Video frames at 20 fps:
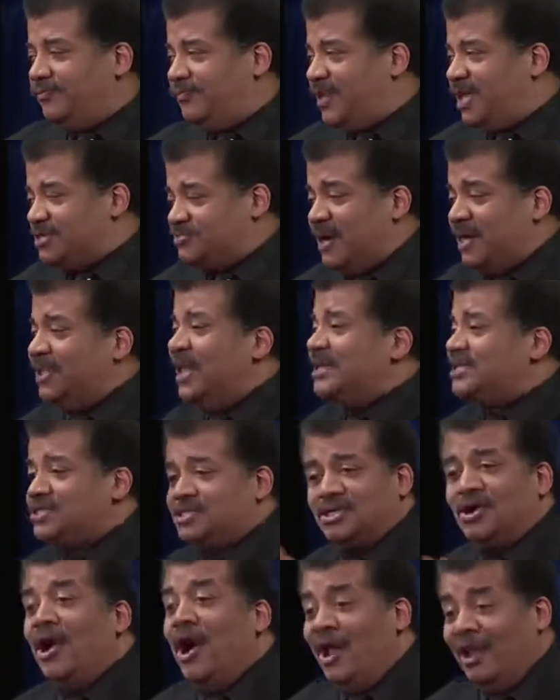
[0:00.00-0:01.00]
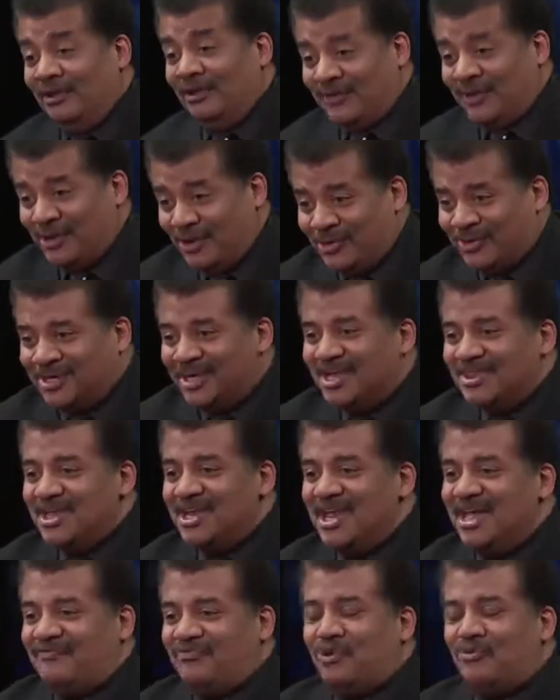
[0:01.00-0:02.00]
that's my lesson to all of you,
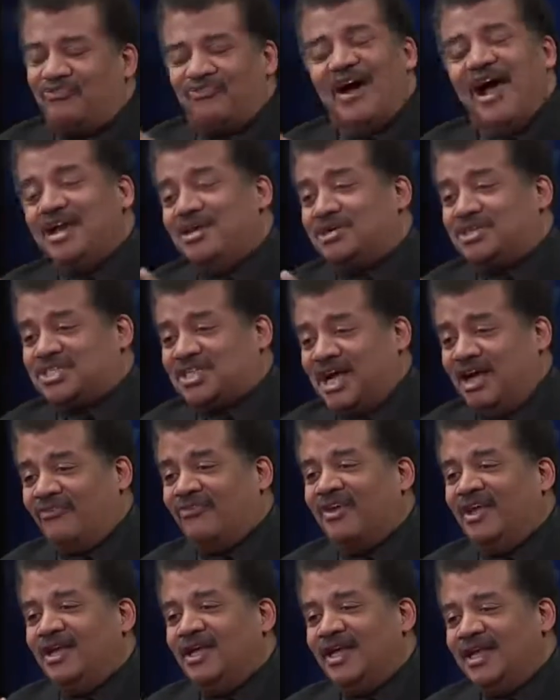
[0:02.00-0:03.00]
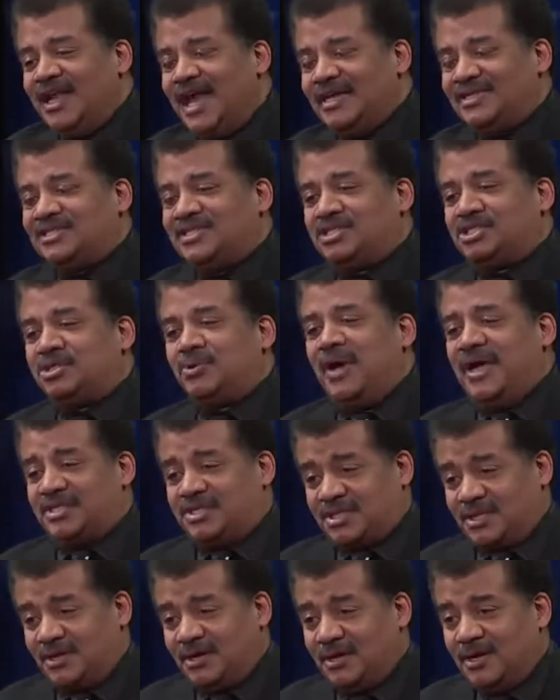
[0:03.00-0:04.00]
that if you find yourself in that
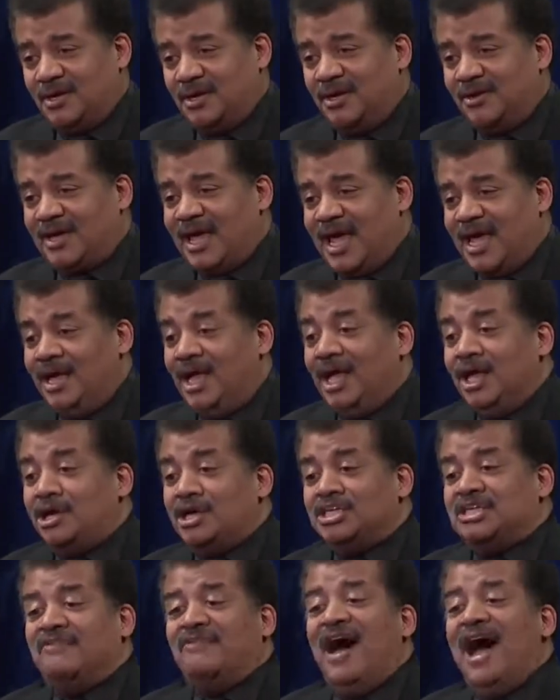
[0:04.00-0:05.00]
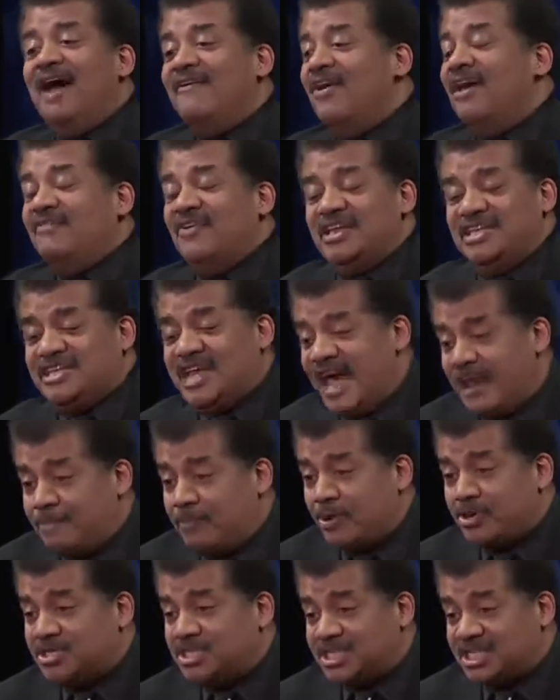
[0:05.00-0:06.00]
situation, okay? Because if a dead
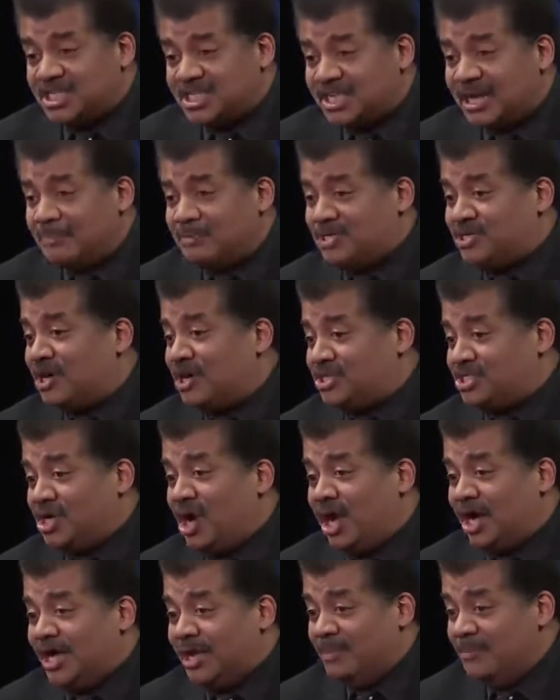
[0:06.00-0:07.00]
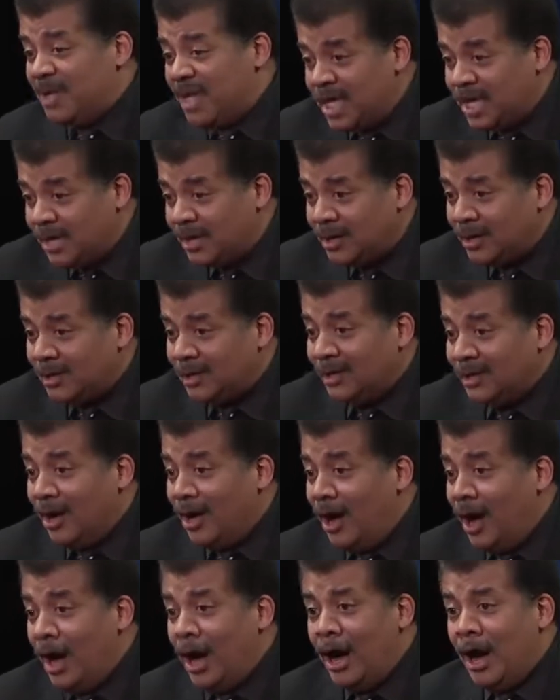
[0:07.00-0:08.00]
person sits up and starts talking to me,
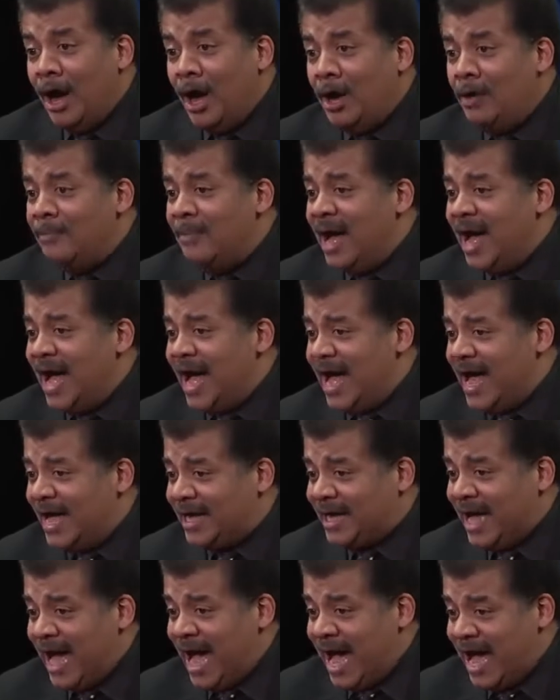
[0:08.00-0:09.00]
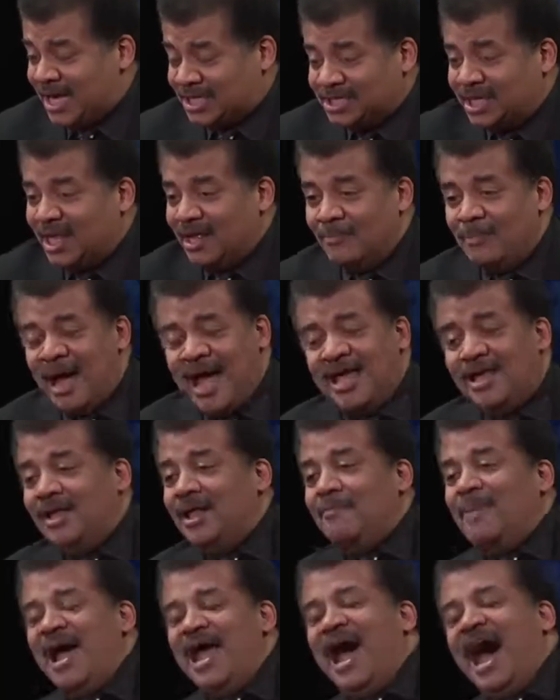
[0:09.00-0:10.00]
oh my God,
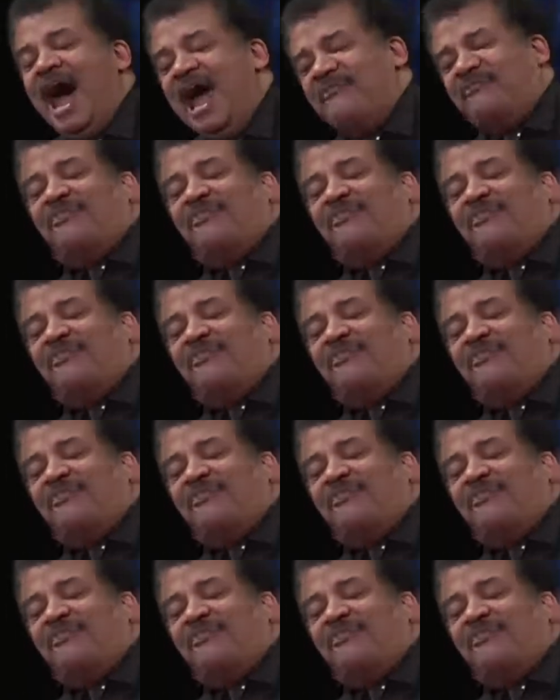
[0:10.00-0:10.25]
my